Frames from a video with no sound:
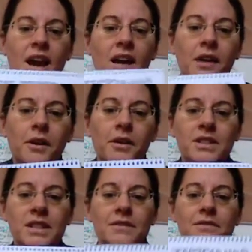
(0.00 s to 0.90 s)
and I'm going
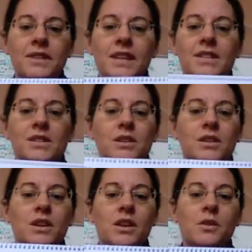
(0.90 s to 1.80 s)
to give these to
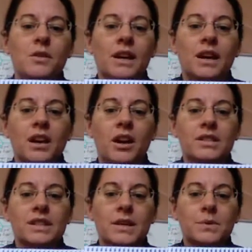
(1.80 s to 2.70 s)
you in
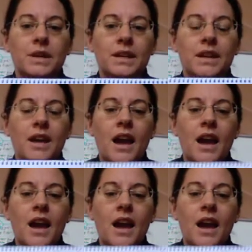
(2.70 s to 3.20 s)
class next week.